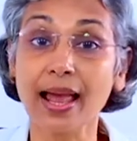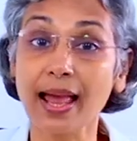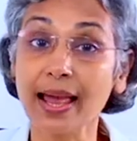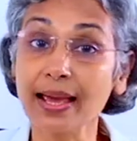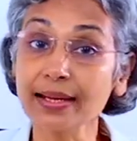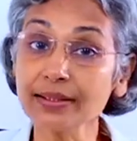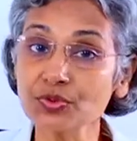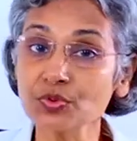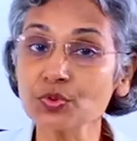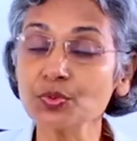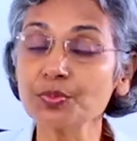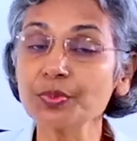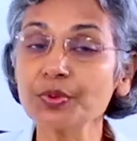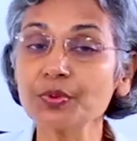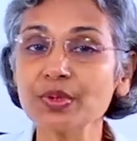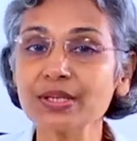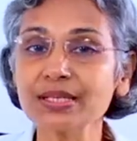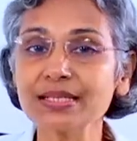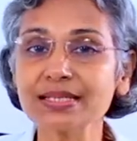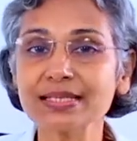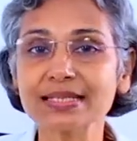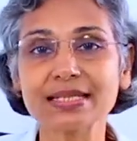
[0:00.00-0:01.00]
and
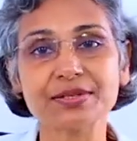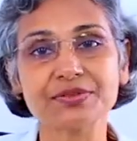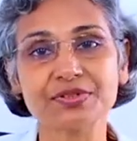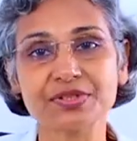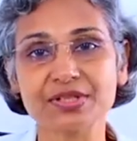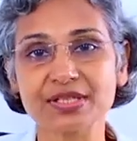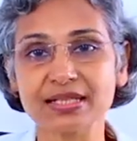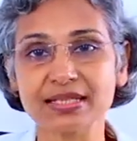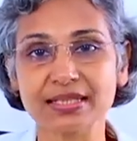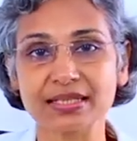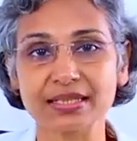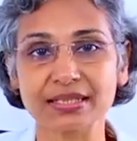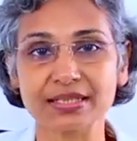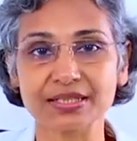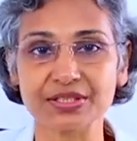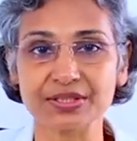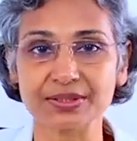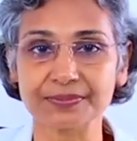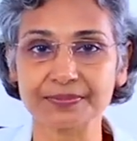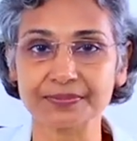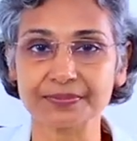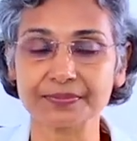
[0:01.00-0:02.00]
supervised lifestyle
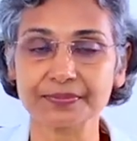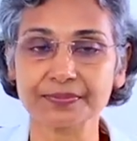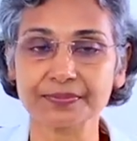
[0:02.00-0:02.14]
correction.